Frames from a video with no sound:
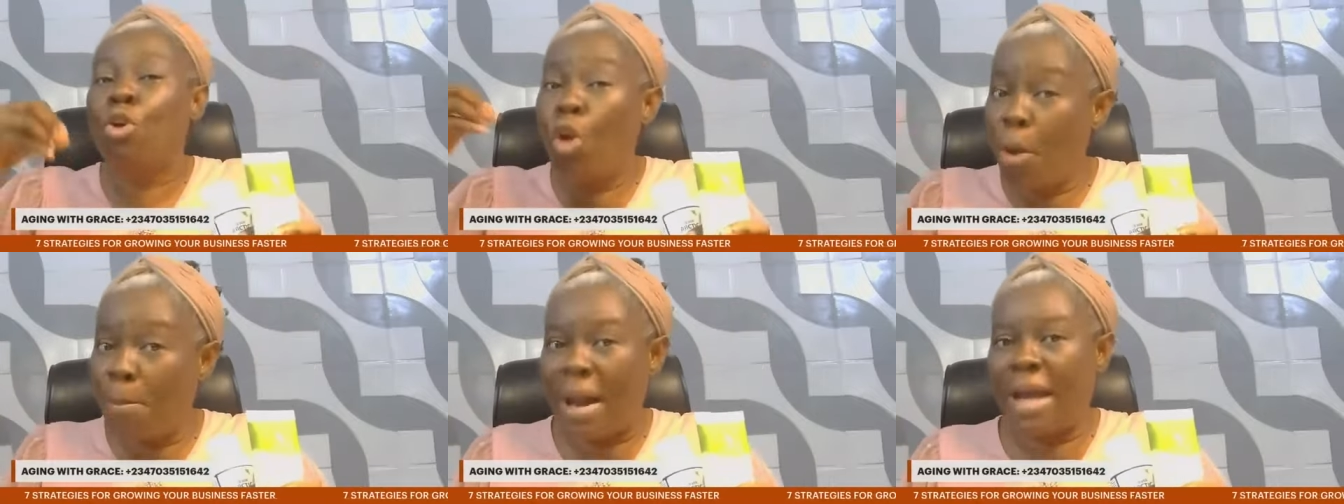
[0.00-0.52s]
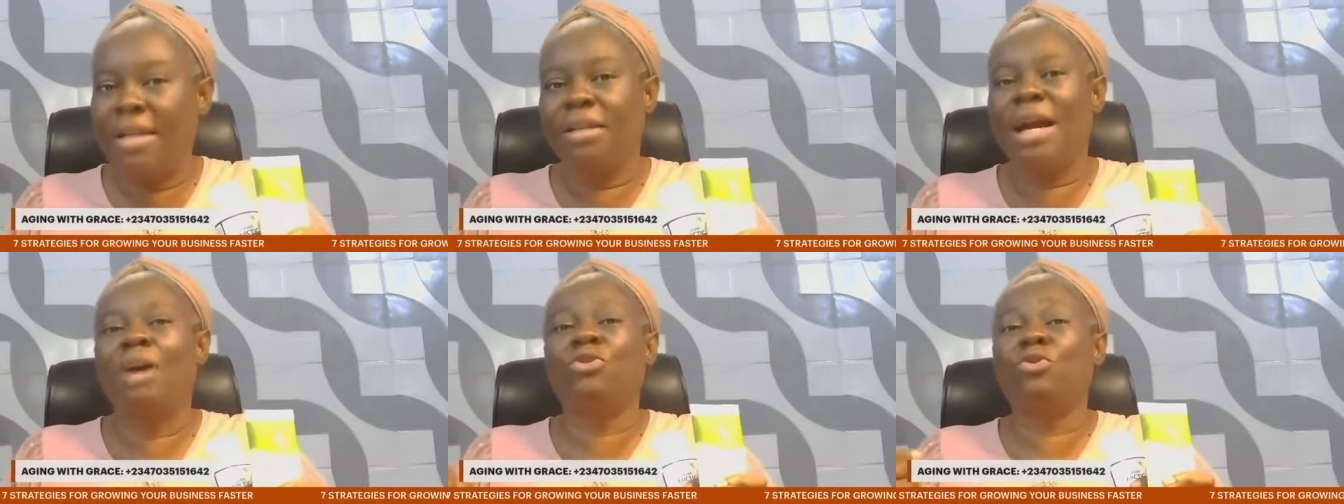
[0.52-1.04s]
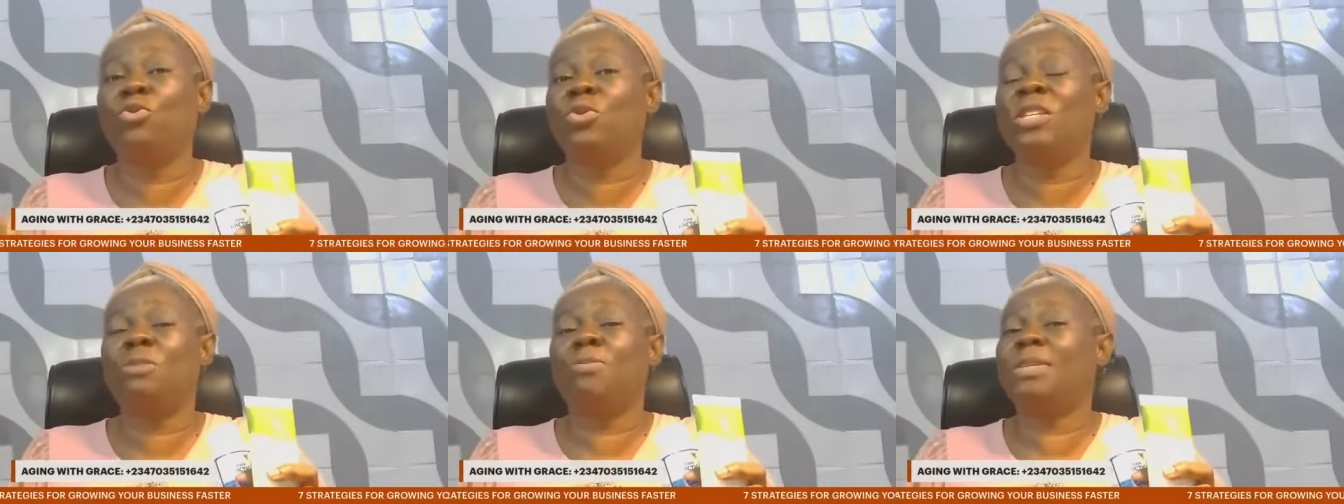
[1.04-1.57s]
globally, how to do
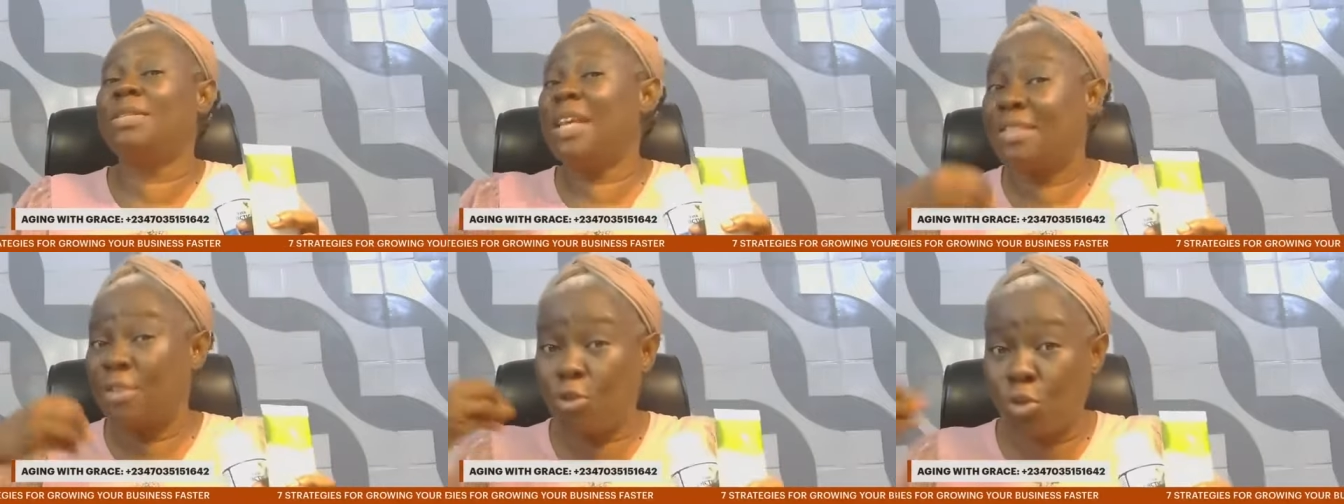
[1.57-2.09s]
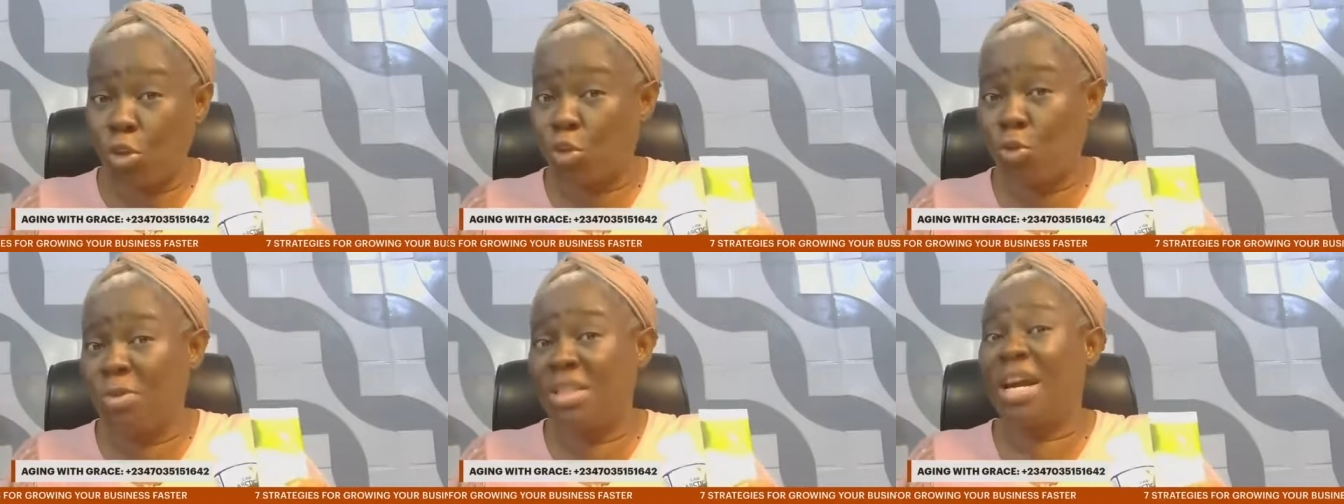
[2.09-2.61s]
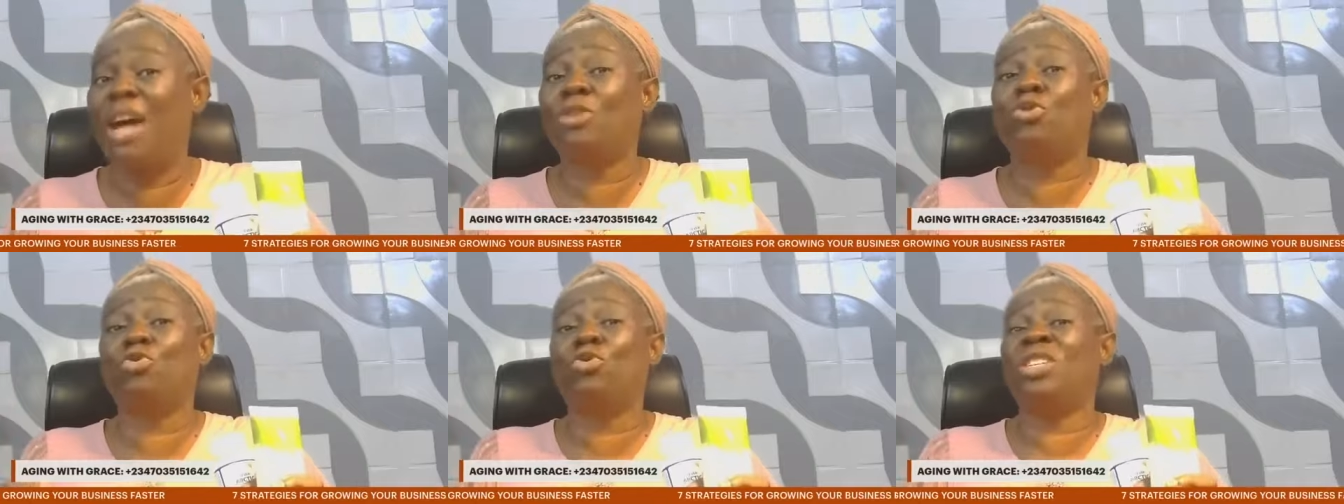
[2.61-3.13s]
this business, social media, how
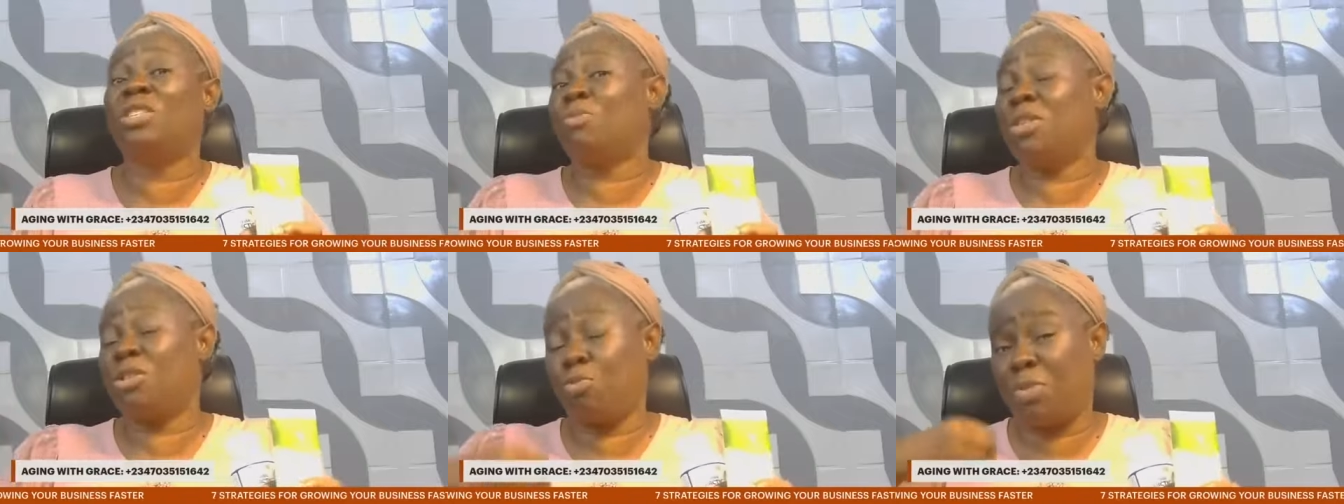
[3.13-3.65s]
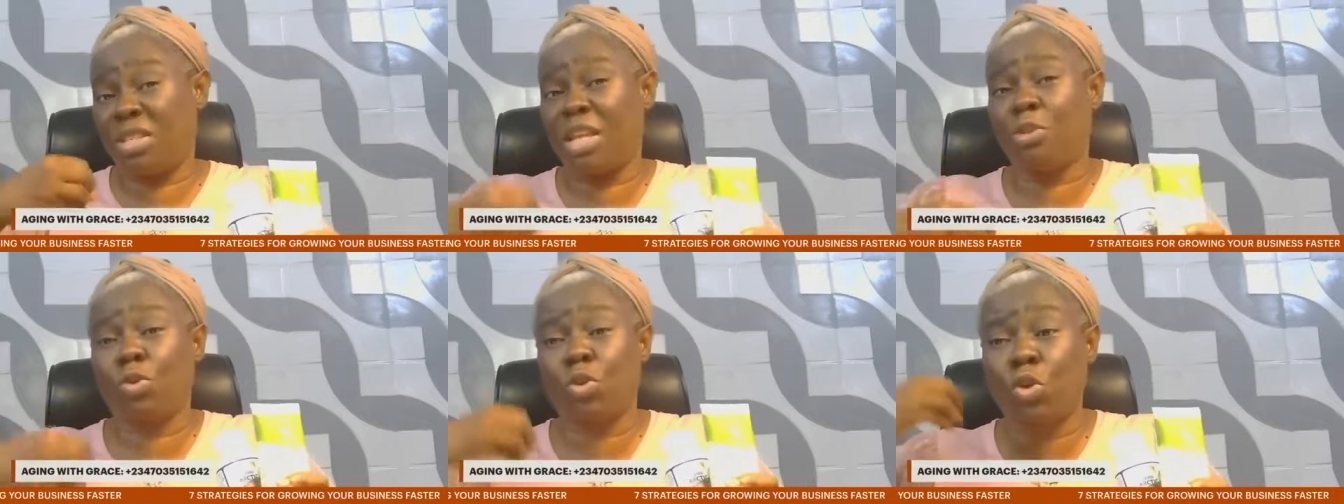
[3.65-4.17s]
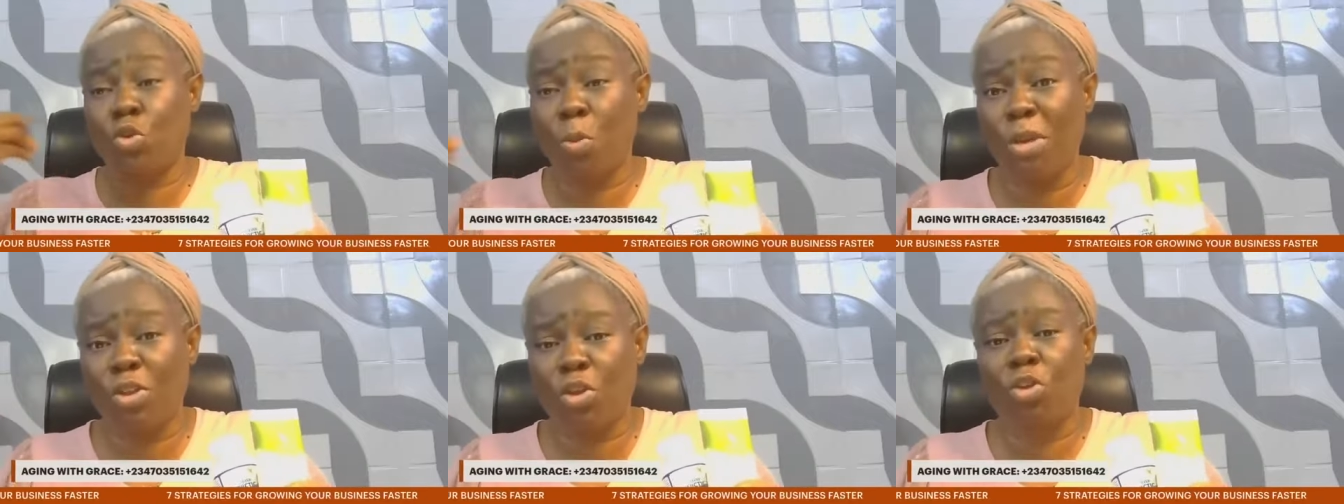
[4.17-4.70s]
to do this business with
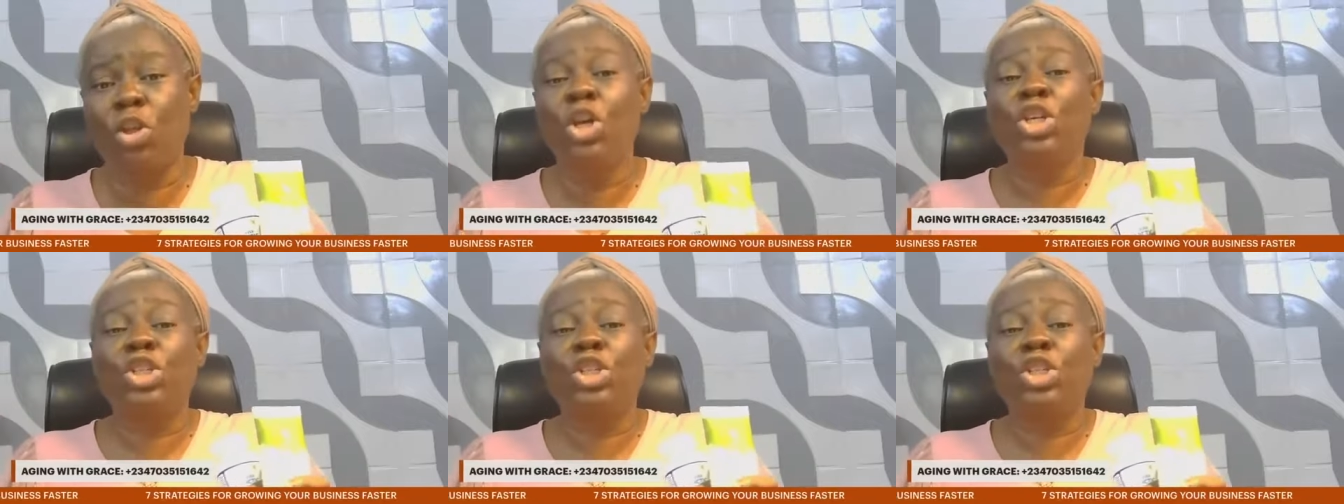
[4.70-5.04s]
automation,